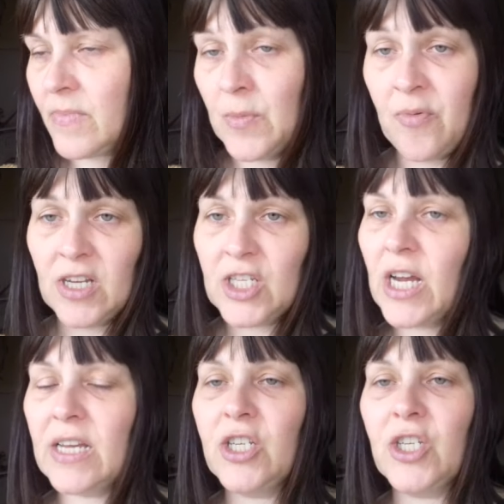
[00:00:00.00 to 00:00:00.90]
The price
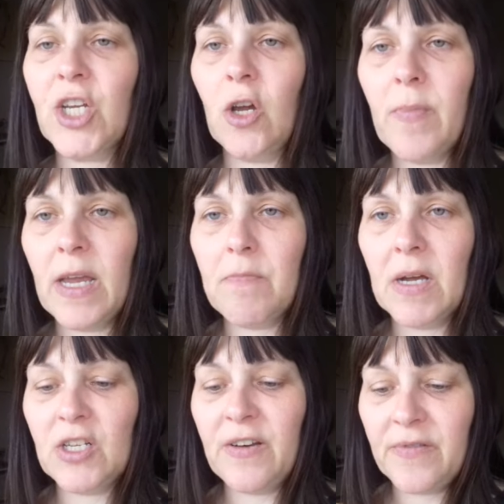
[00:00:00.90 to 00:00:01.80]
changes don't make
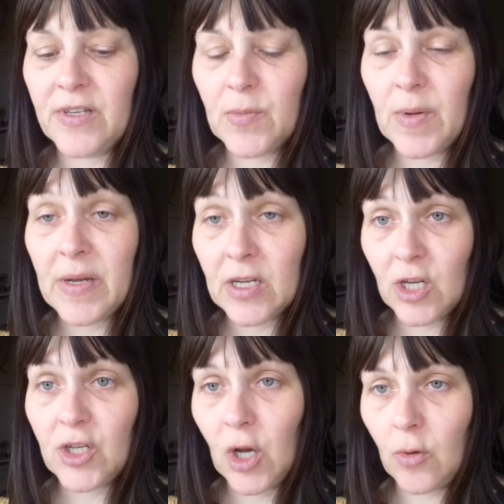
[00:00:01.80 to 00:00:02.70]
much difference to me because
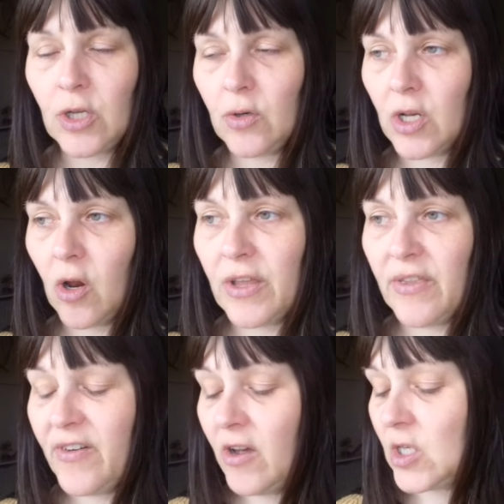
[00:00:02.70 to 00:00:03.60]
I don't use a lot in
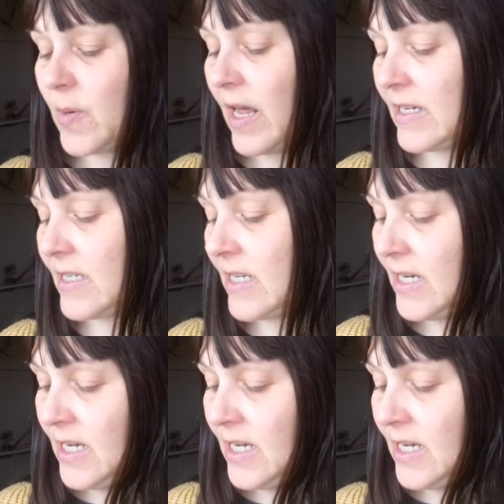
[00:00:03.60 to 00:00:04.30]
the first place.